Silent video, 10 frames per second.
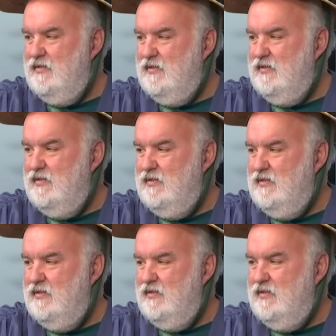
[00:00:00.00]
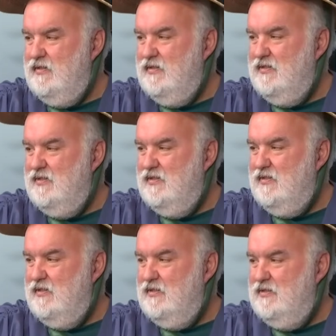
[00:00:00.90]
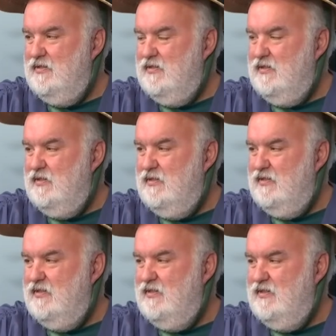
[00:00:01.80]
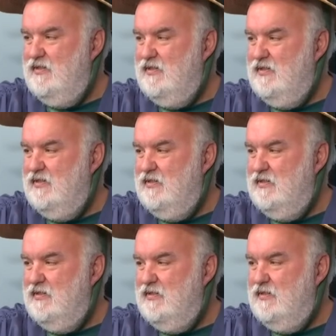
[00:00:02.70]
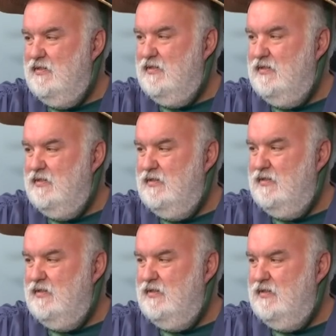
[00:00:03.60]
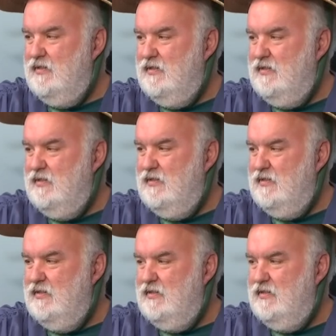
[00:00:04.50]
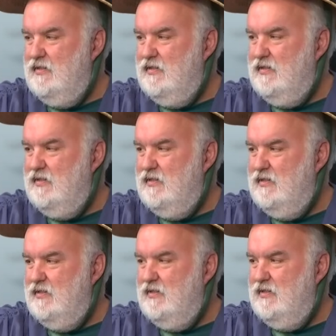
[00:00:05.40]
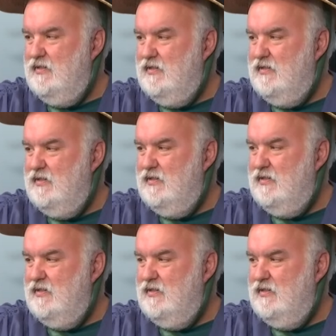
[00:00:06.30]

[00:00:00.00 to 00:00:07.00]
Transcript: [no speech]